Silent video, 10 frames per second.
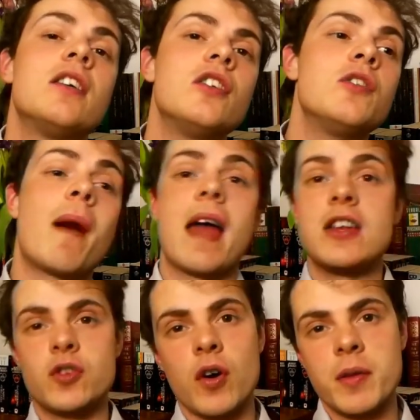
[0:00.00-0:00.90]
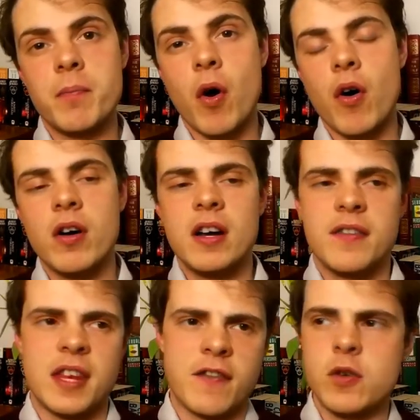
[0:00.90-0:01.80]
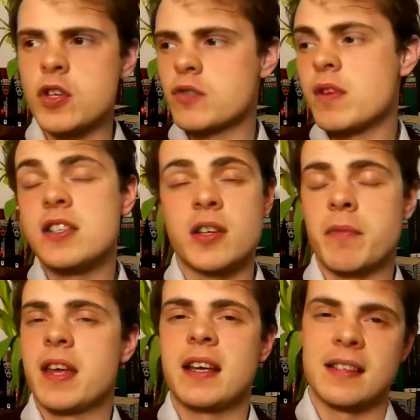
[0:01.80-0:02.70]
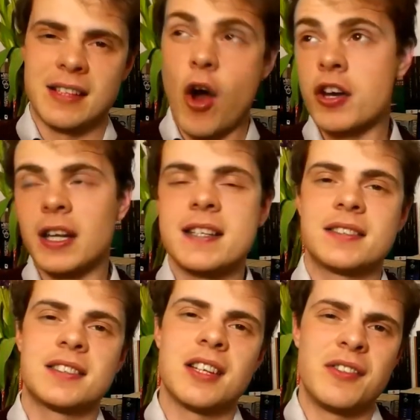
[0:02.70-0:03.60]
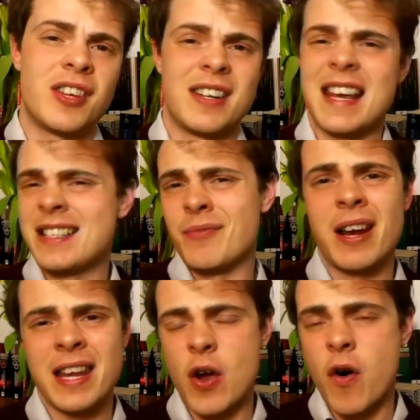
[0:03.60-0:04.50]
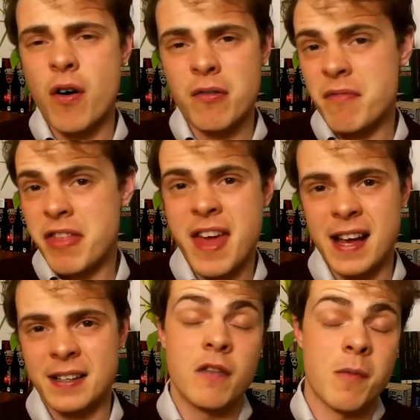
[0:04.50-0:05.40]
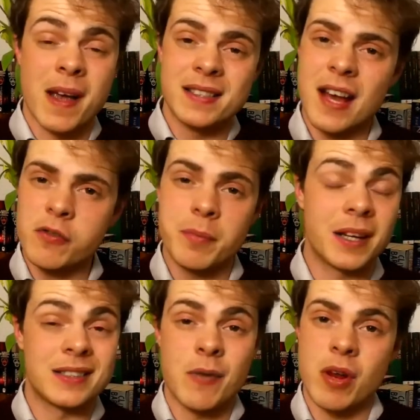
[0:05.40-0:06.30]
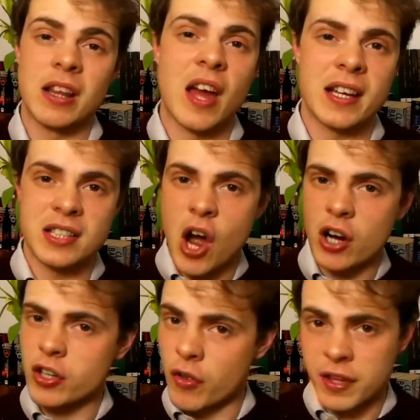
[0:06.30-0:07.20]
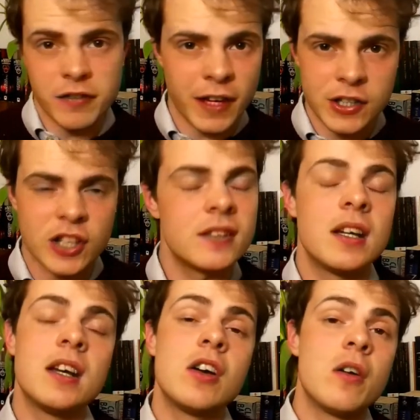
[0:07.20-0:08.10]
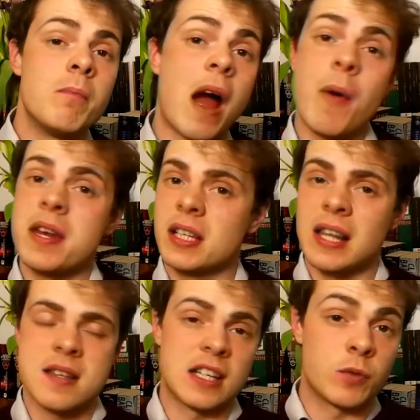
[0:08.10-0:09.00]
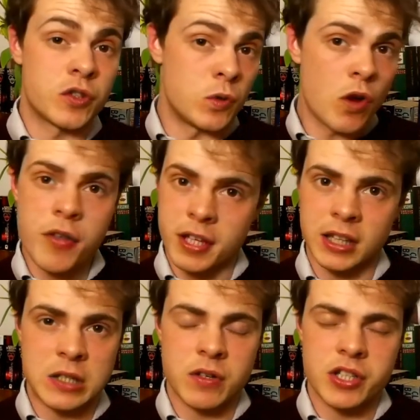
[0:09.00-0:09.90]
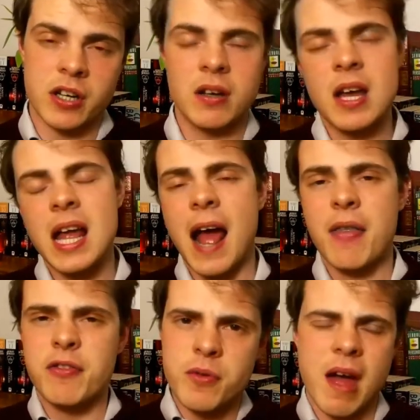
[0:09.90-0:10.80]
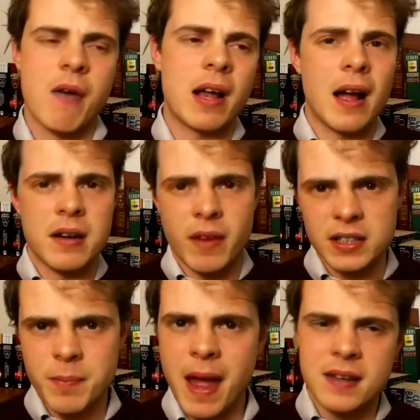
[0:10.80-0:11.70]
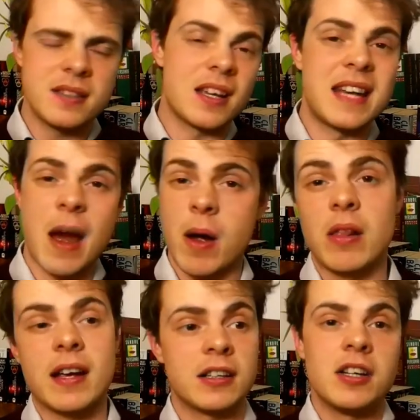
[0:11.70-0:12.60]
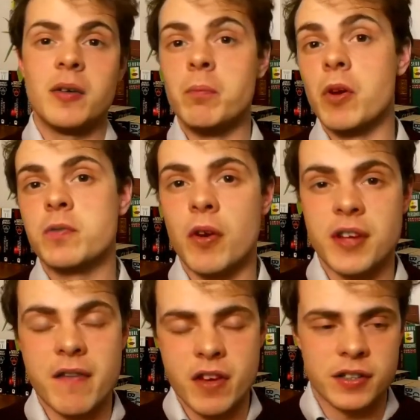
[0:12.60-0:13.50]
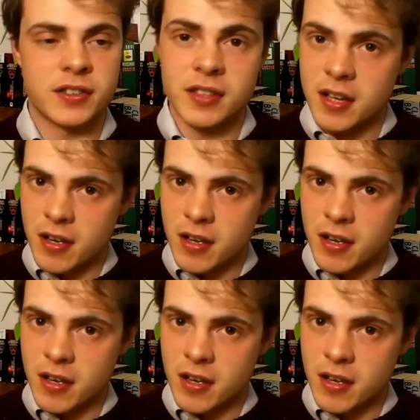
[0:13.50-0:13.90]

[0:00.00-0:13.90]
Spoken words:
you might enjoy them more than if you just read something on a list that isn't really your thing. For myself, because I really like dark Gothic fiction, my way into classics was through Gothic literature, and through there I kind of expand, and now I like much more diverse